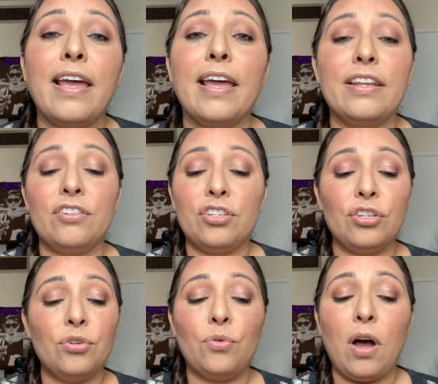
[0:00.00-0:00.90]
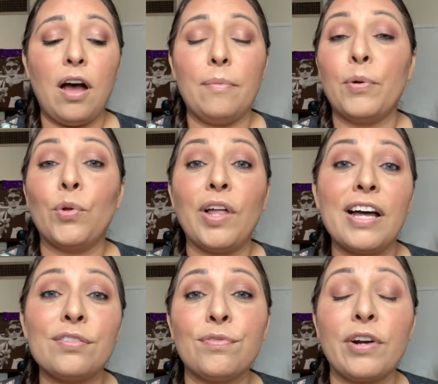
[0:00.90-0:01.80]
and two, it will
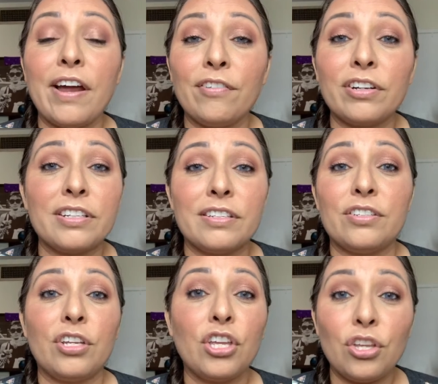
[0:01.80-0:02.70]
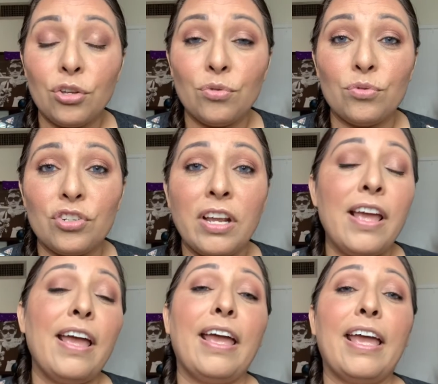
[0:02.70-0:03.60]
last forever because it's huge
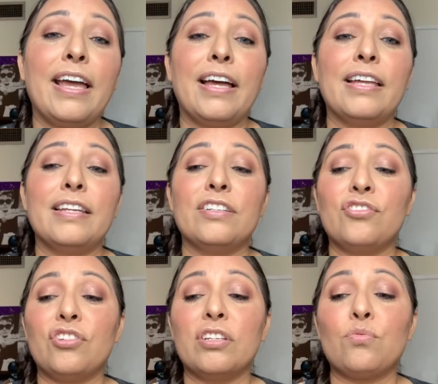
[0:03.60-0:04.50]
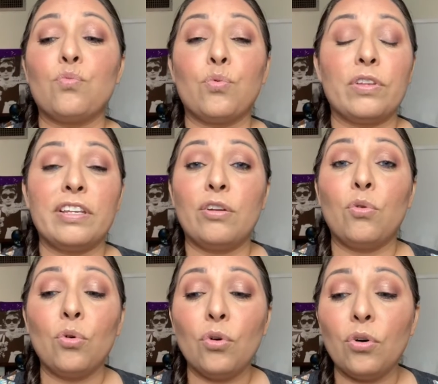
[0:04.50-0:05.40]
and it's just really
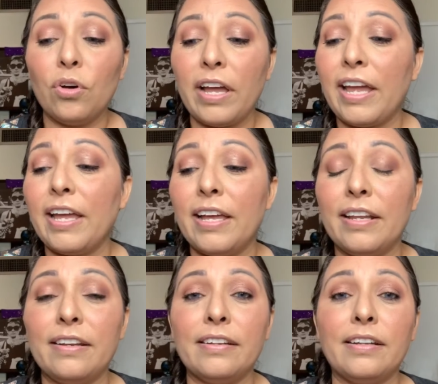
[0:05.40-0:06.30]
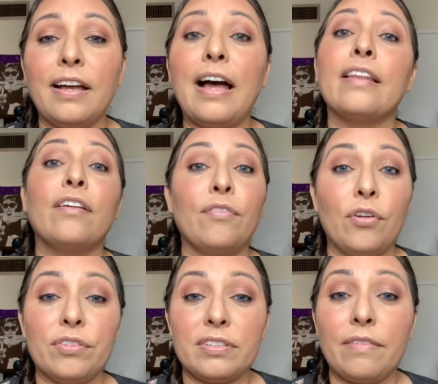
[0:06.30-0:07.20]
cool, and I love
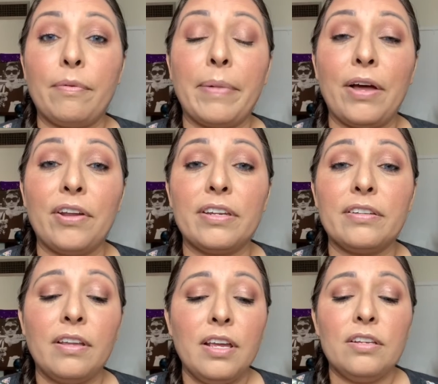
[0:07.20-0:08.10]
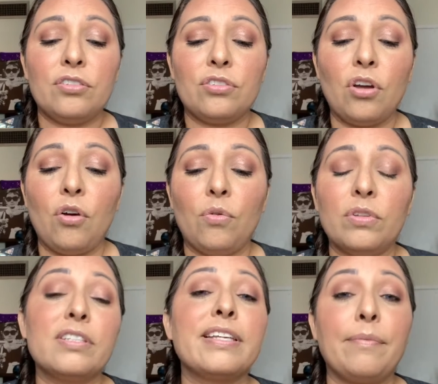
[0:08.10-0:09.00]
all the stuff about it. So
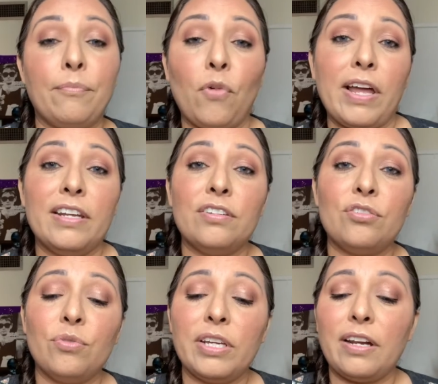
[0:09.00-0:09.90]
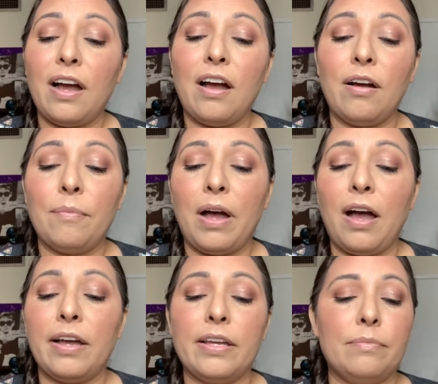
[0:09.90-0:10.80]
let's get right into it.
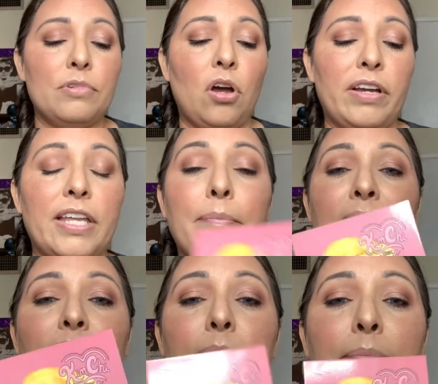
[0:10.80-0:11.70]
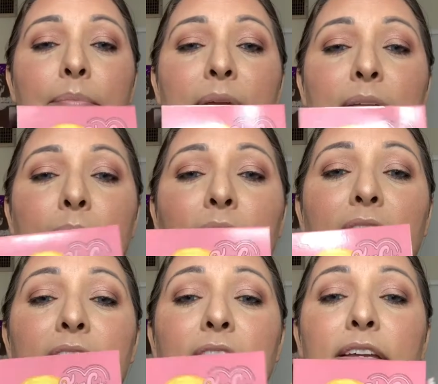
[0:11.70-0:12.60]
I am talking a palette made
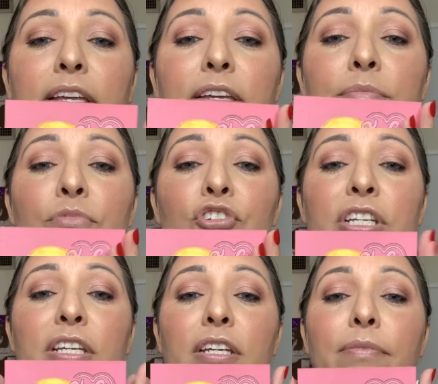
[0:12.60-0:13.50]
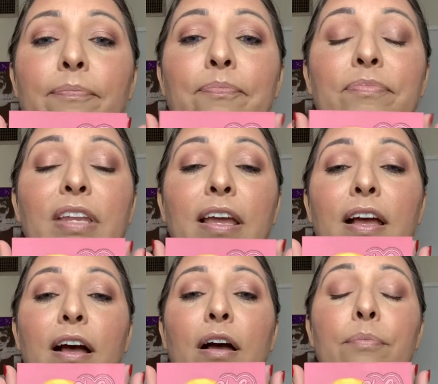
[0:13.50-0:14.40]
by Kimchi,
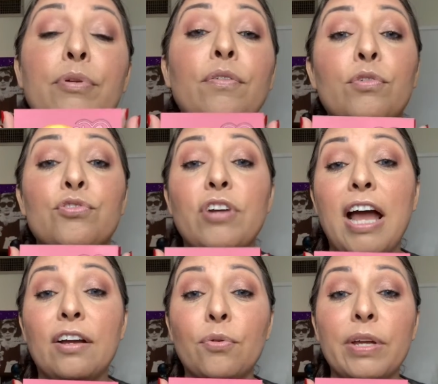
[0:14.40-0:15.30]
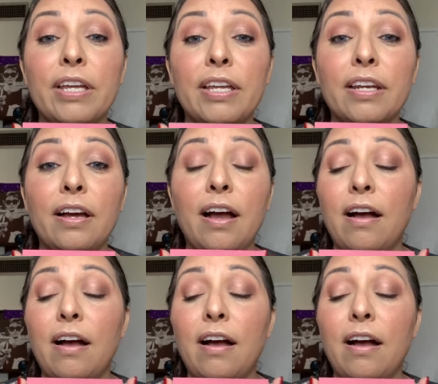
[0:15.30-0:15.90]
a beautiful drag queen,